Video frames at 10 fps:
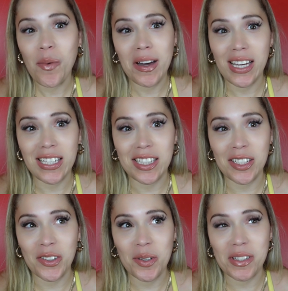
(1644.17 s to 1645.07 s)
want anything to
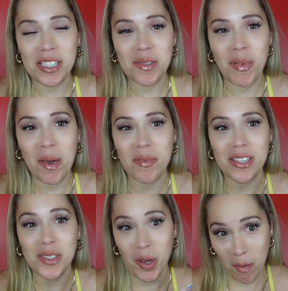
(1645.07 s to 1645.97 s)
do with this baby,
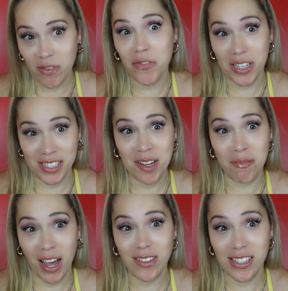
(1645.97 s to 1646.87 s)
so I'm gonna figure something
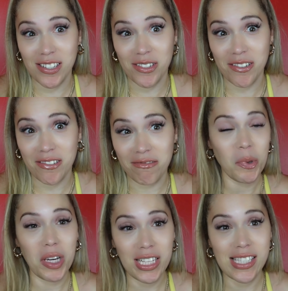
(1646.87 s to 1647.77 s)
out to do?
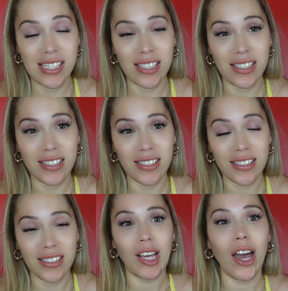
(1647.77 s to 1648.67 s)
Or is it,
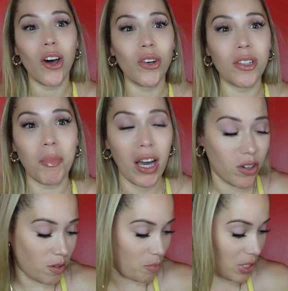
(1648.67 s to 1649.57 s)
how old am I
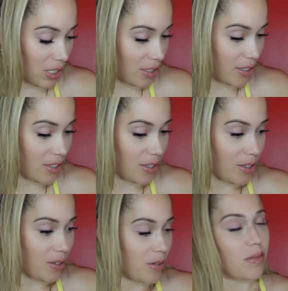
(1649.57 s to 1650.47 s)
gonna be
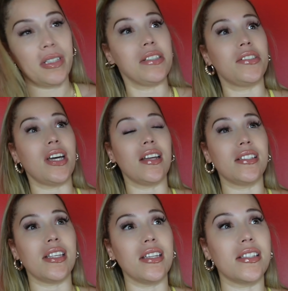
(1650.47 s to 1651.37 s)
when this child is
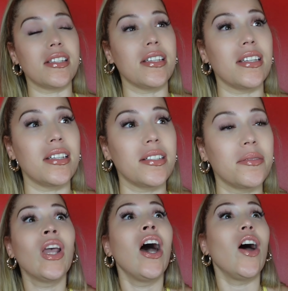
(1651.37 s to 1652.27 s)
18?
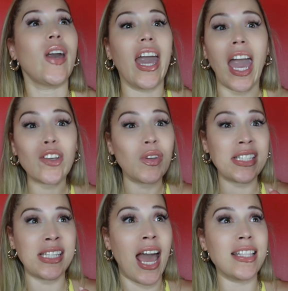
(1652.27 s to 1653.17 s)
Okay, Adrian's
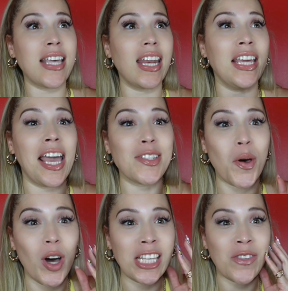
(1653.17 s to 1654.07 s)
not dead. He has all
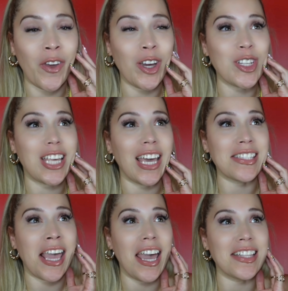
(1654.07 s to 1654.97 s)
his fingers in his
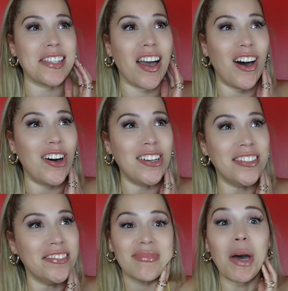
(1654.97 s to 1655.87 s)
hands, y'all.
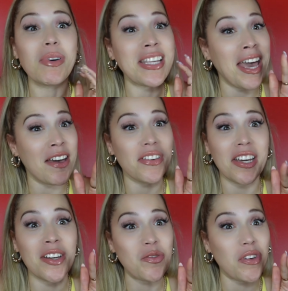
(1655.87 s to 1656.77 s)
That was a heavy
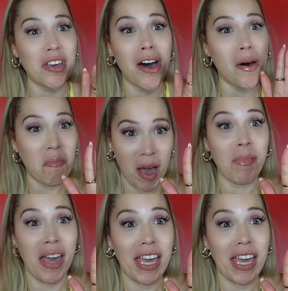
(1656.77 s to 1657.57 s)
country, y'all. My bad.